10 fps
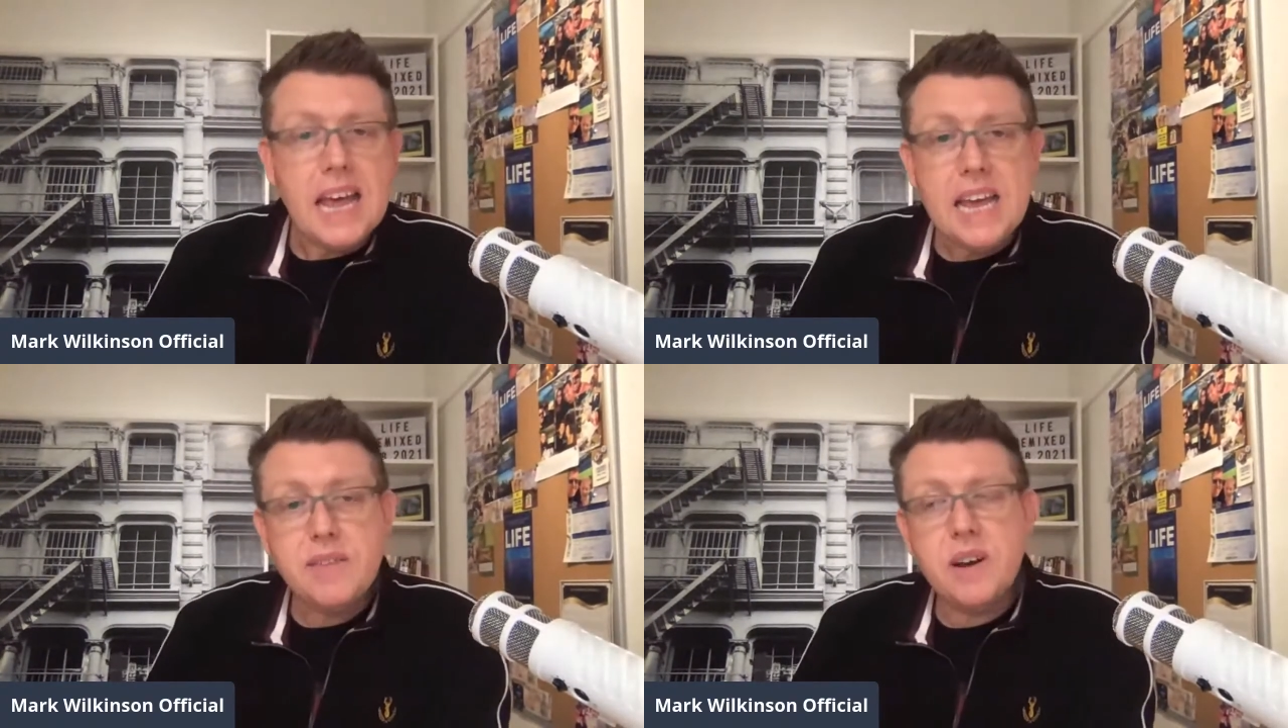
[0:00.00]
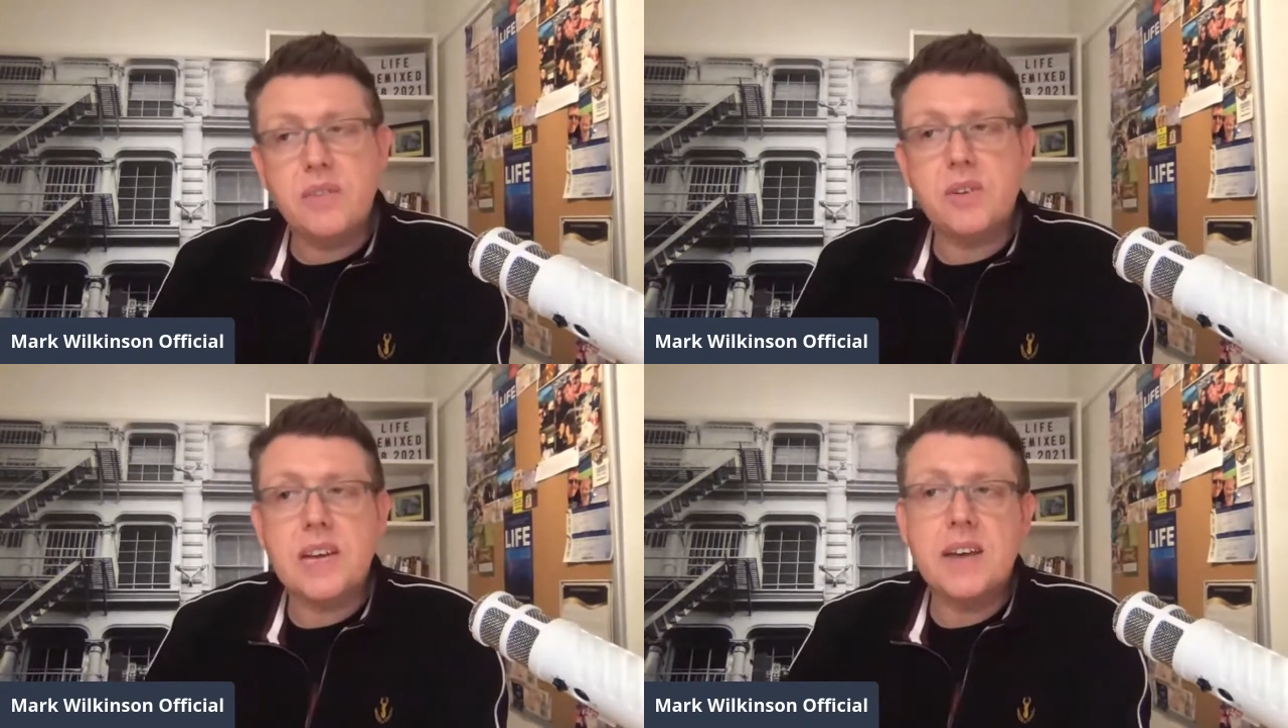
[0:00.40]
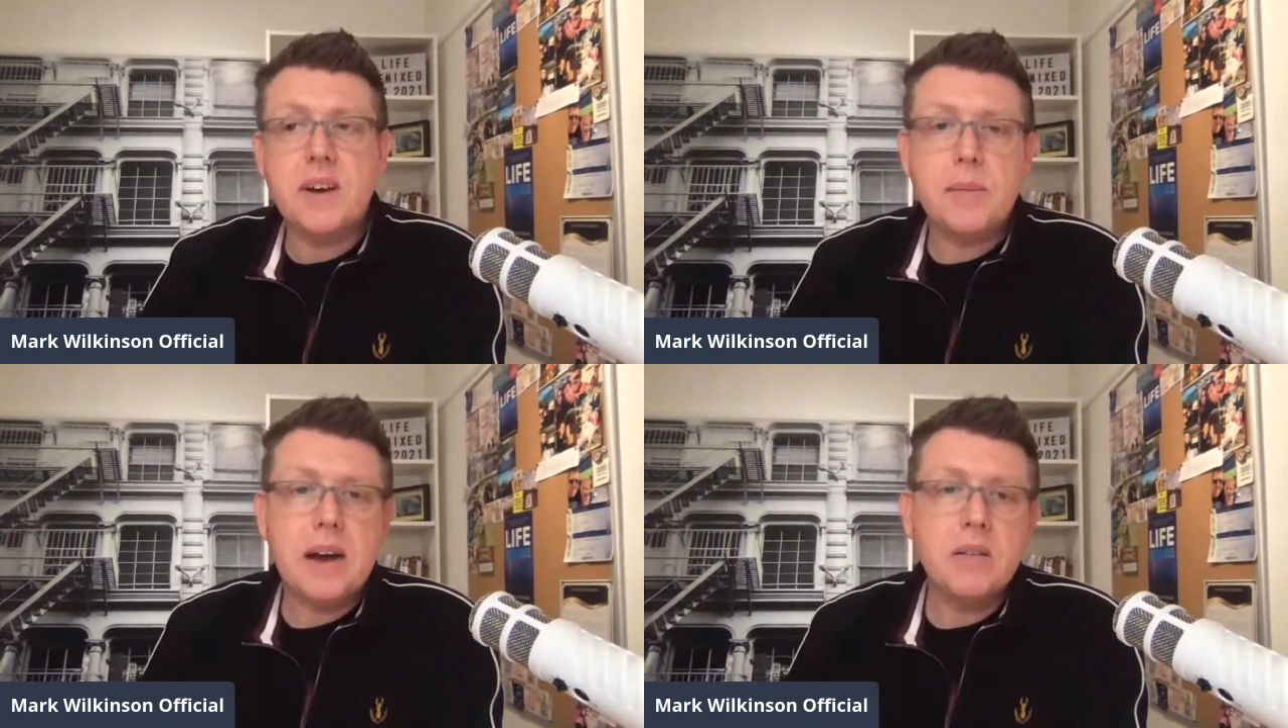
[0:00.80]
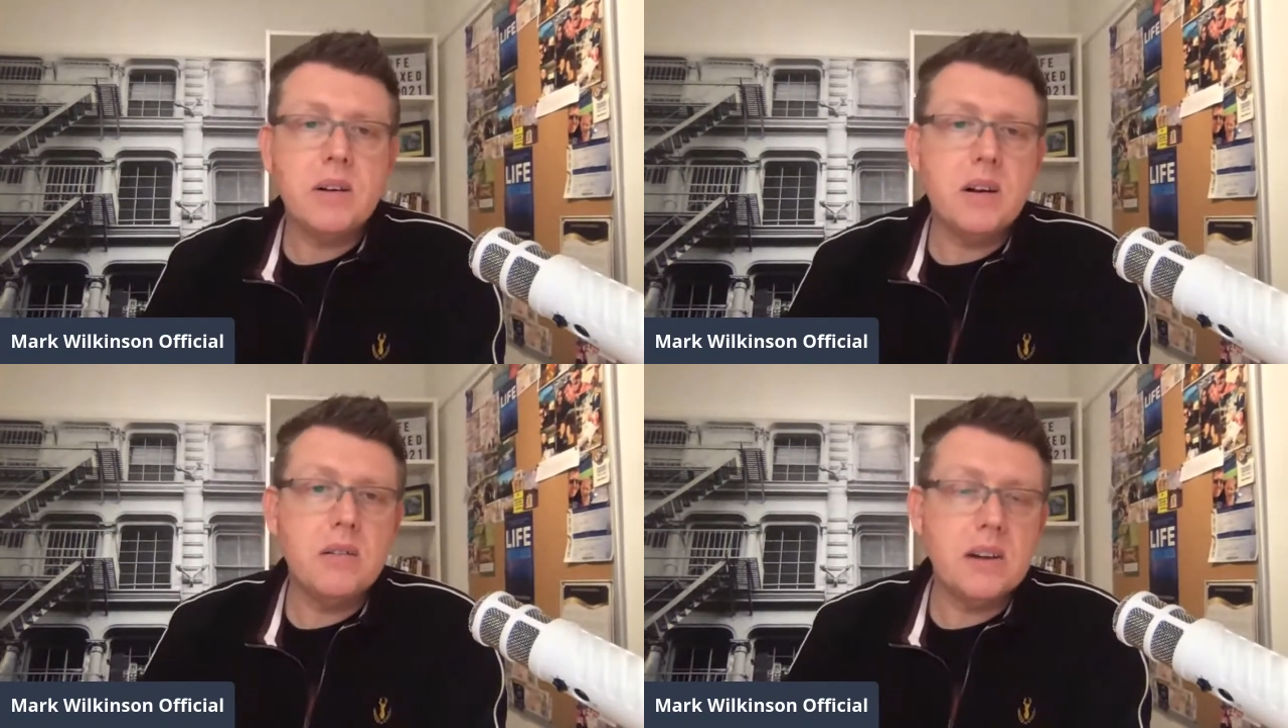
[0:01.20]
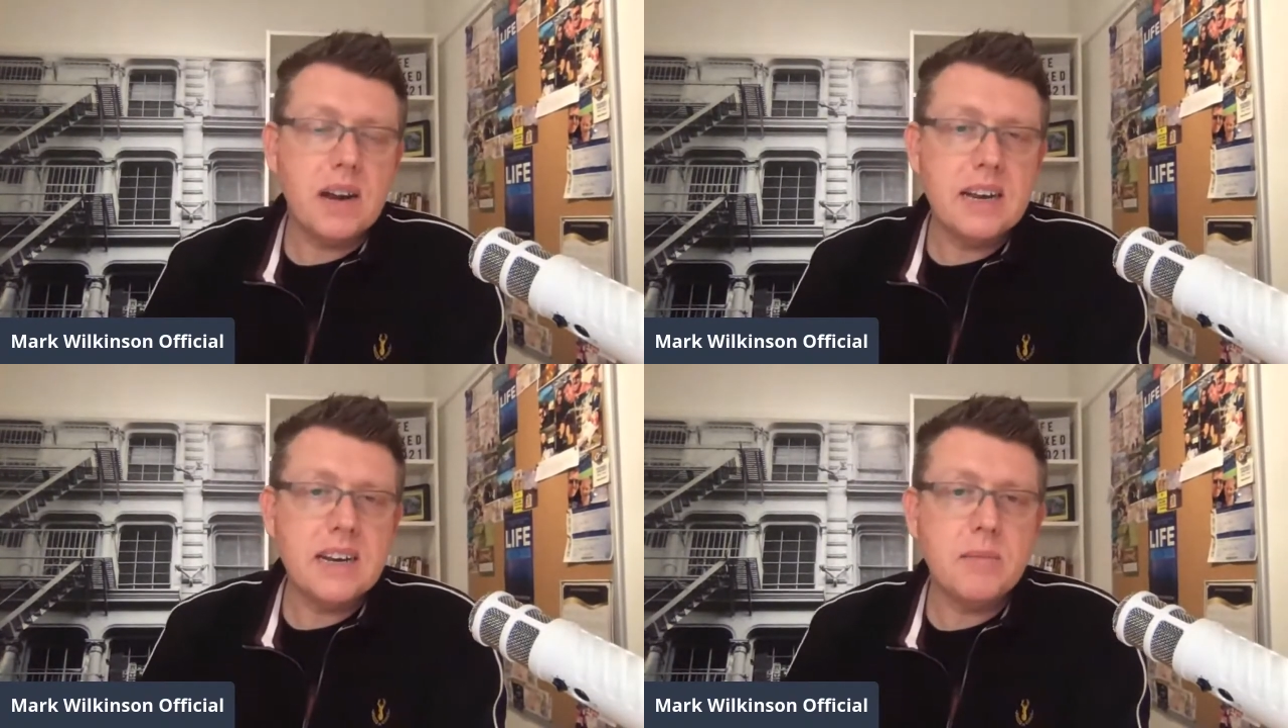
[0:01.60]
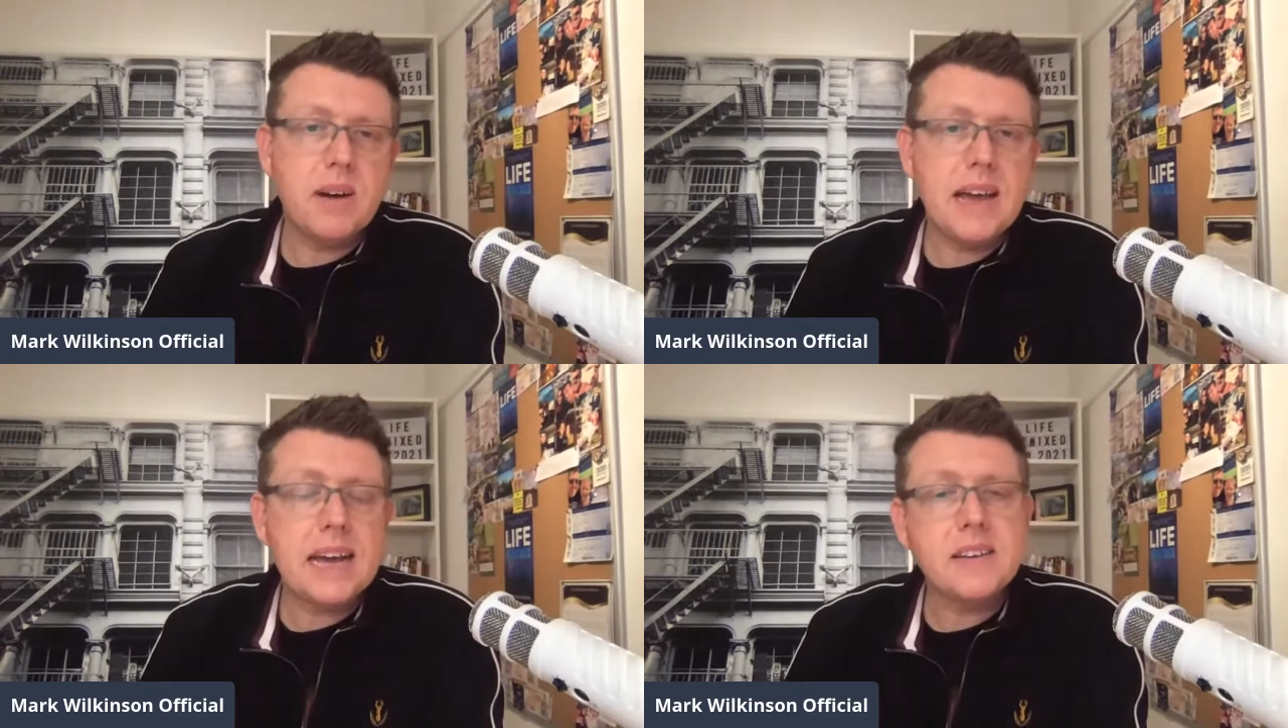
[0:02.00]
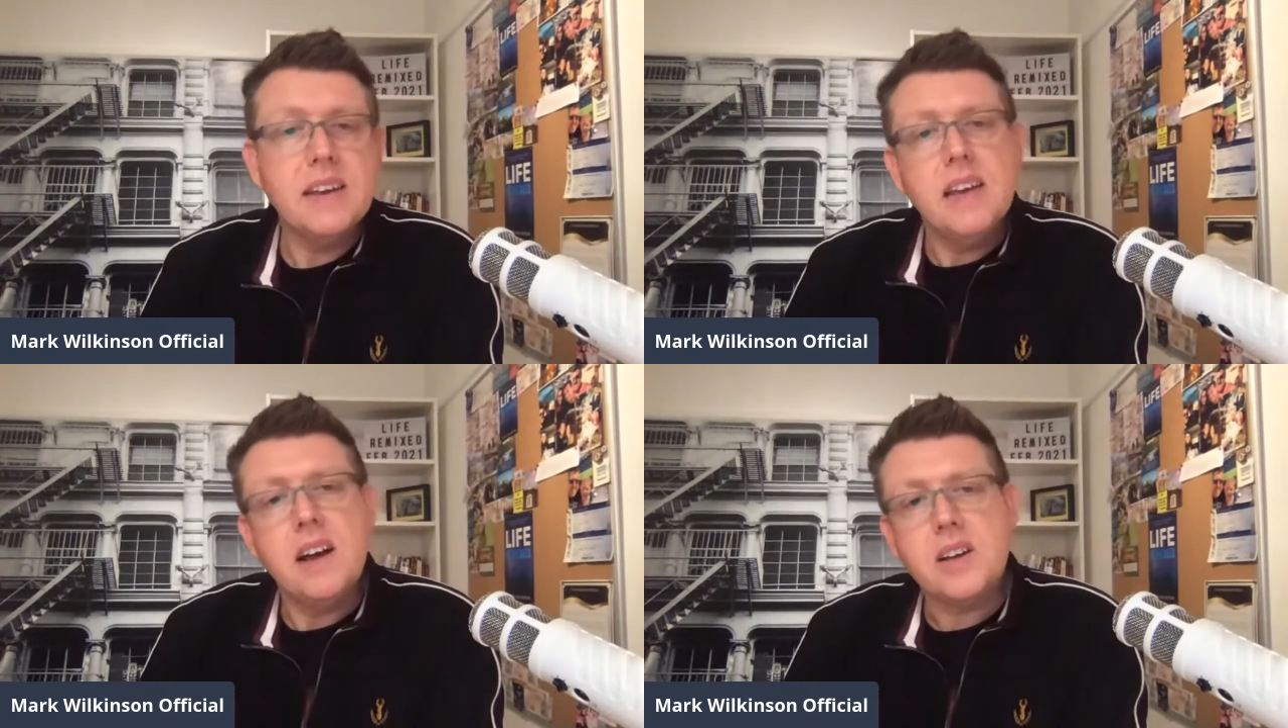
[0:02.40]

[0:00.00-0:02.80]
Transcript: Even after I gave up alcohol and cleaned up my act,